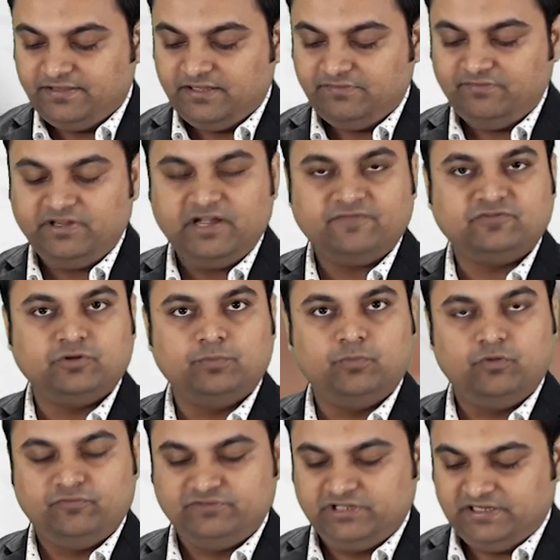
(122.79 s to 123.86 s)
then we have to
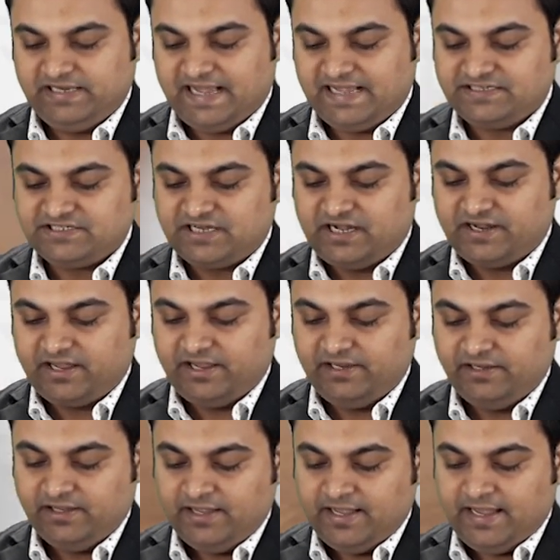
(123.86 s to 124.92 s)
move the latch
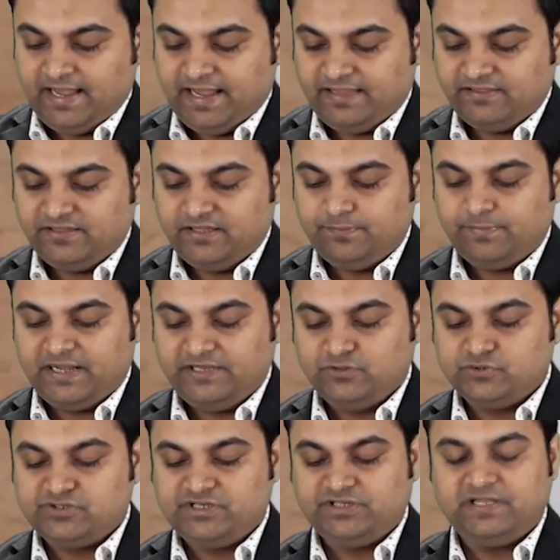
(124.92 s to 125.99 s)
again, and then by
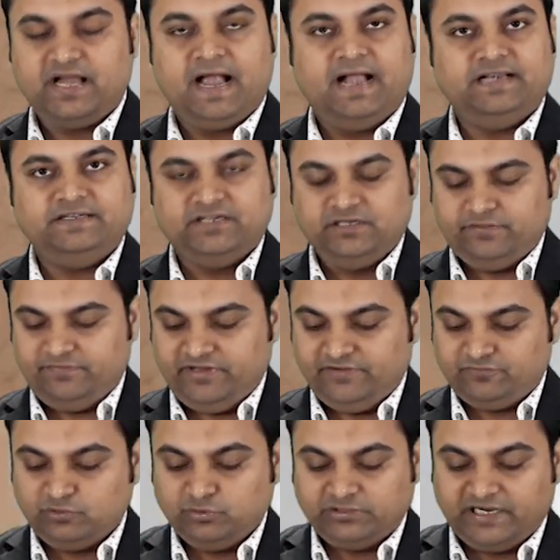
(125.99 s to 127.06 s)
using the hand nut we
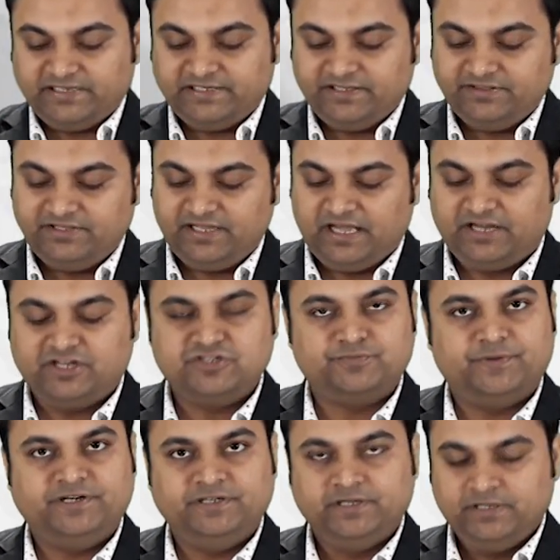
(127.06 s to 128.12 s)
have to tighten the
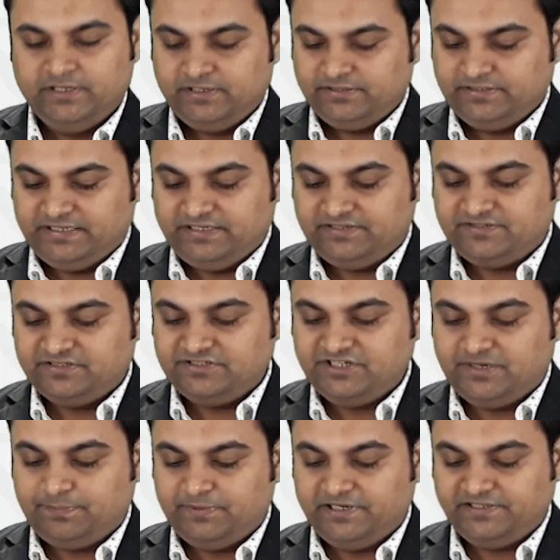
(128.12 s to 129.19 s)
arrangement, that is the
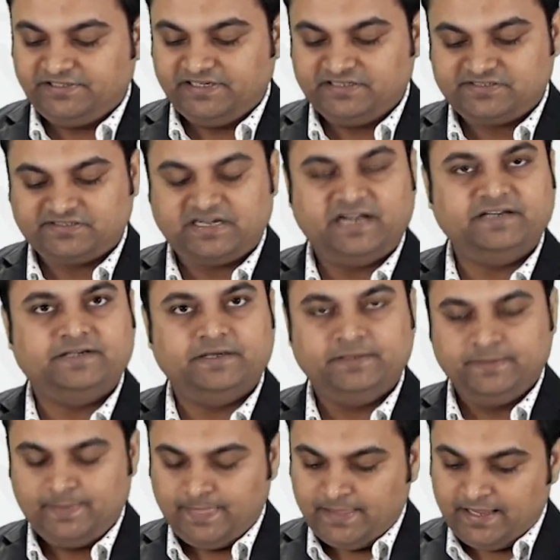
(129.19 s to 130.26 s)
jig plate gets
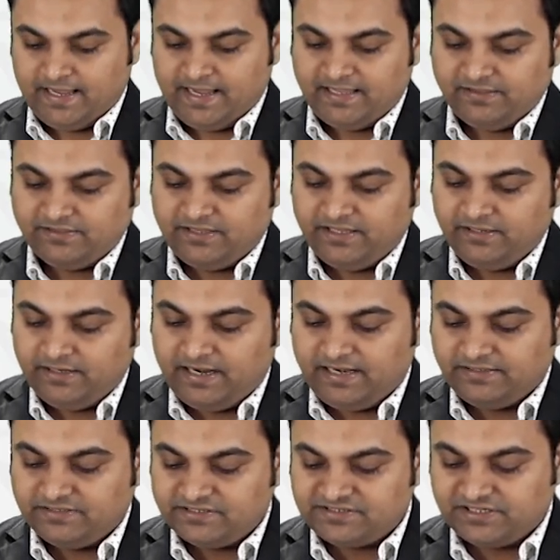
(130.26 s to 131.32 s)
tightened. And then
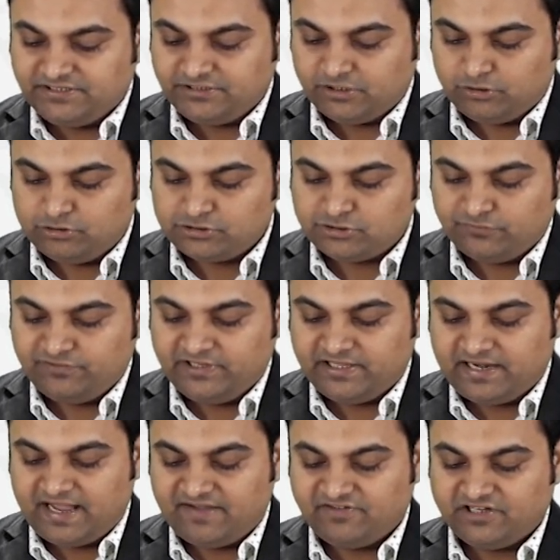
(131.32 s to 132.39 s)
at the center also we
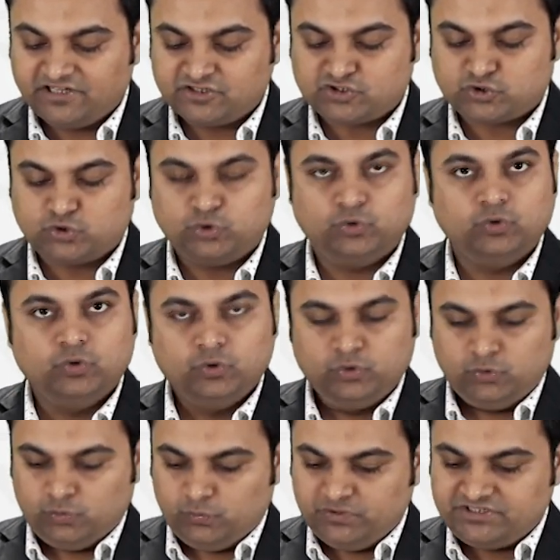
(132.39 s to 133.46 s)
are having a screw
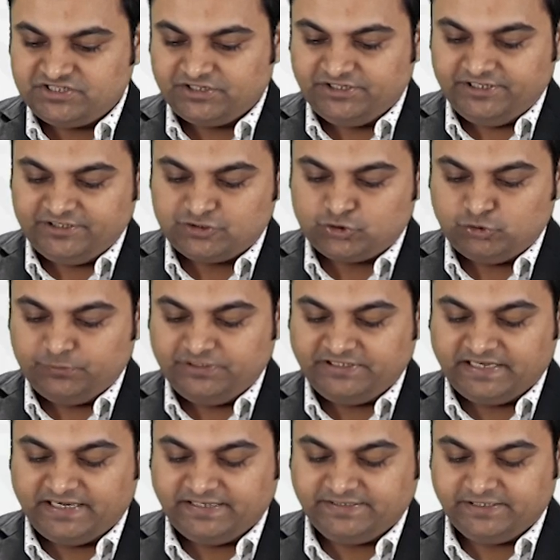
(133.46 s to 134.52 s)
which needs to be
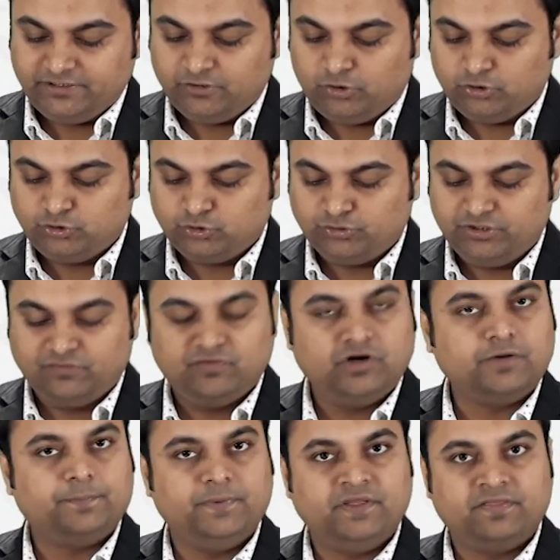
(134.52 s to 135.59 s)
tightened onto the
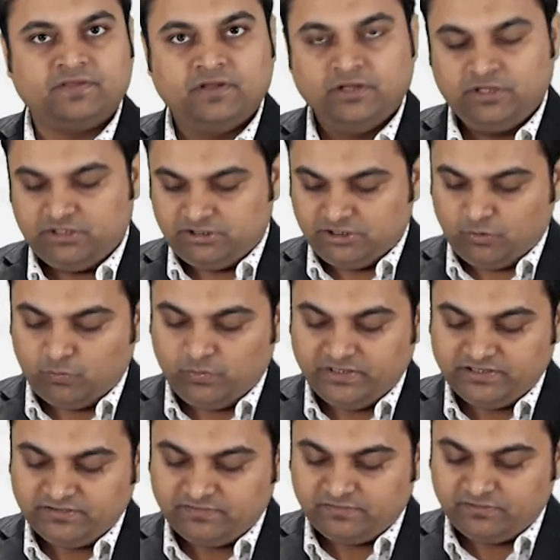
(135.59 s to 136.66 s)
workpiece. Now
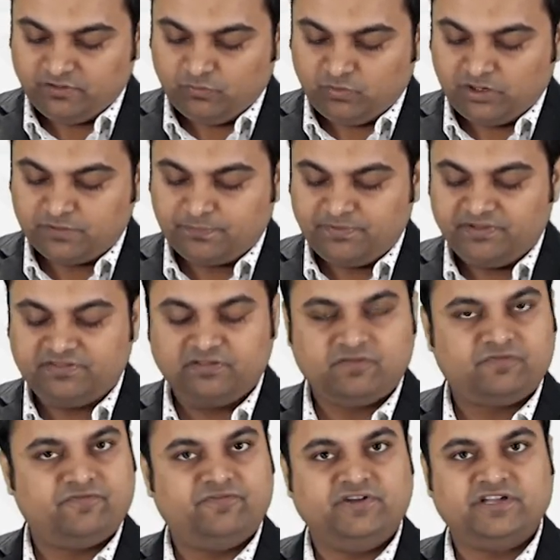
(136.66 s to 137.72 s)
when the workpiece
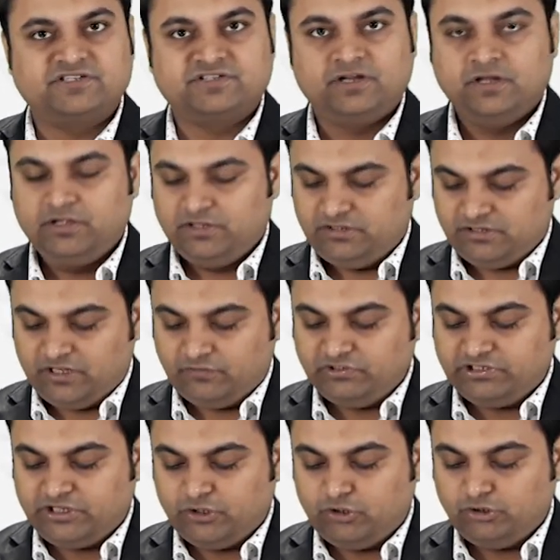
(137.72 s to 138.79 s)
is fixed, now
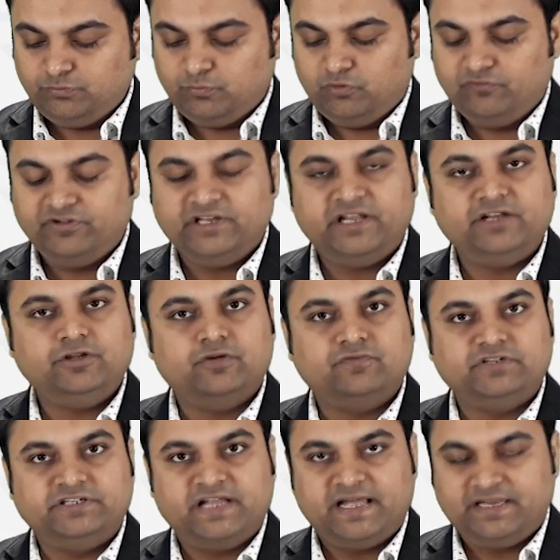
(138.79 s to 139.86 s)
it cannot move in any of
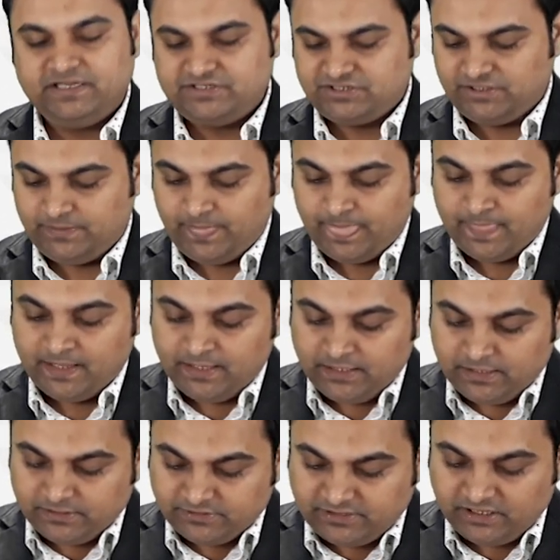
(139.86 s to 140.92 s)
the direction.
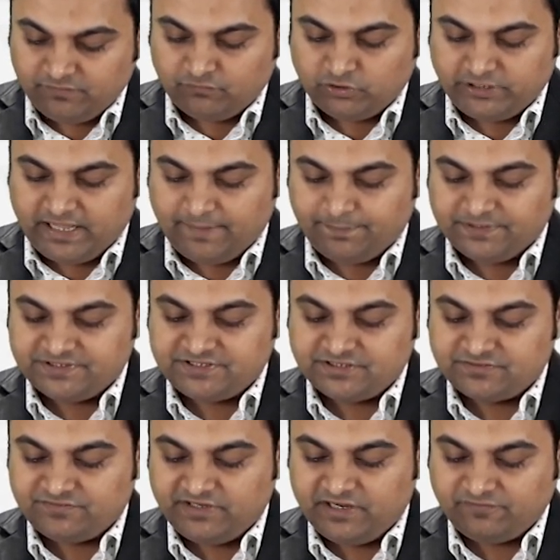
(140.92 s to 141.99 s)
Then what happens
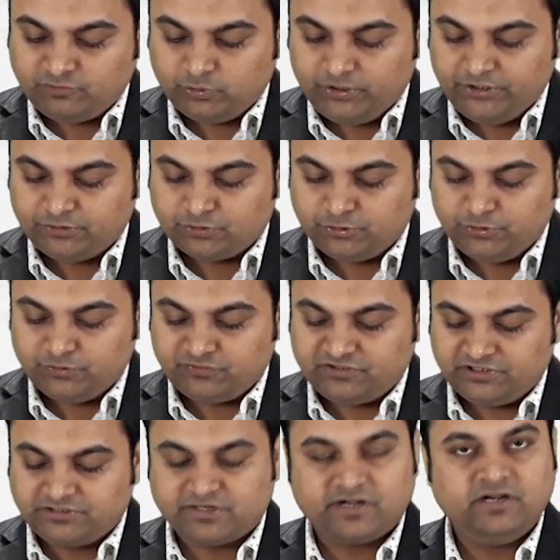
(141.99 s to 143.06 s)
is we have to introduce
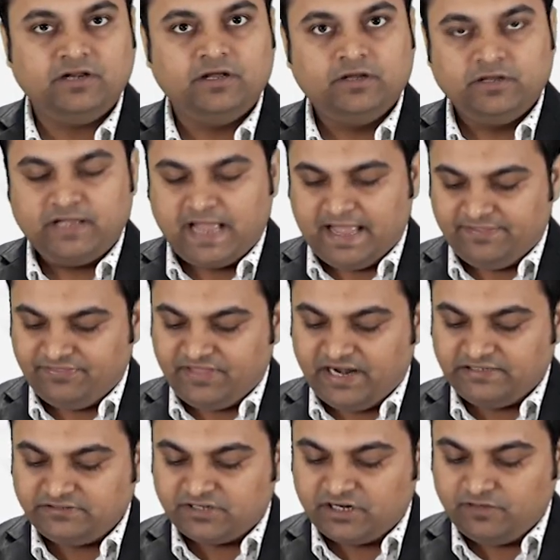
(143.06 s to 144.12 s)
the drill, and
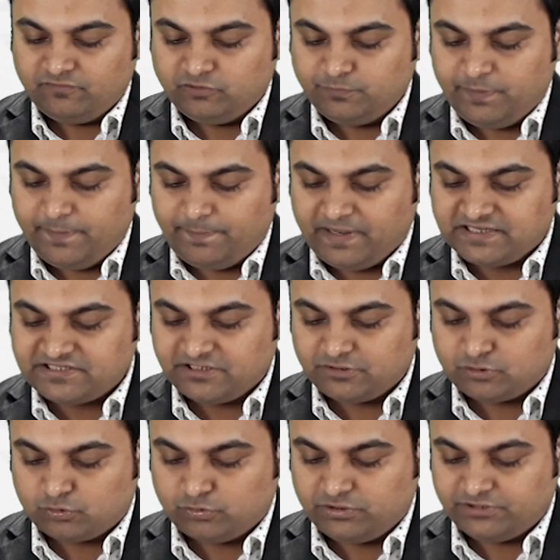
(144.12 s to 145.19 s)
that drill would be passing
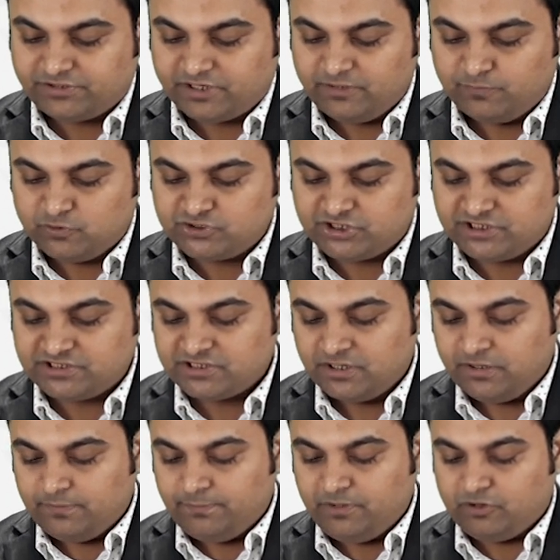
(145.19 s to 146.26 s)
through the drill bushes,
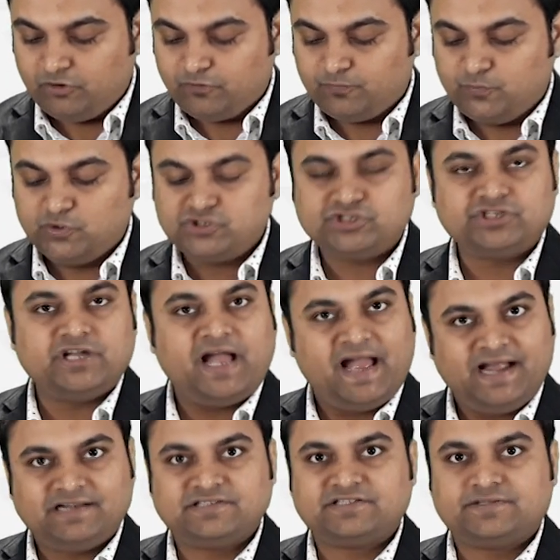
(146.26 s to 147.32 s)
because bush
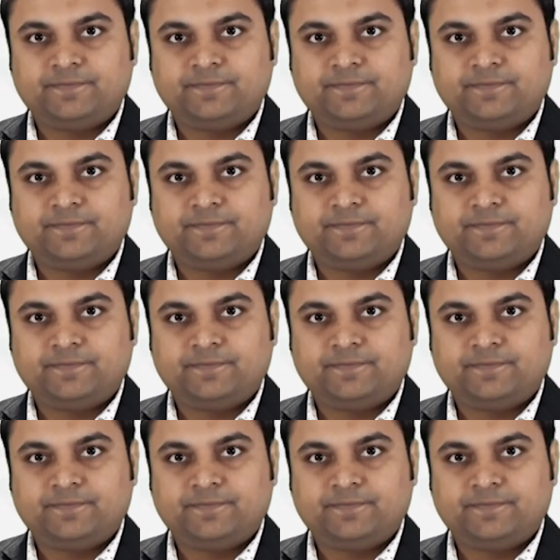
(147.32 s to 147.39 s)
acts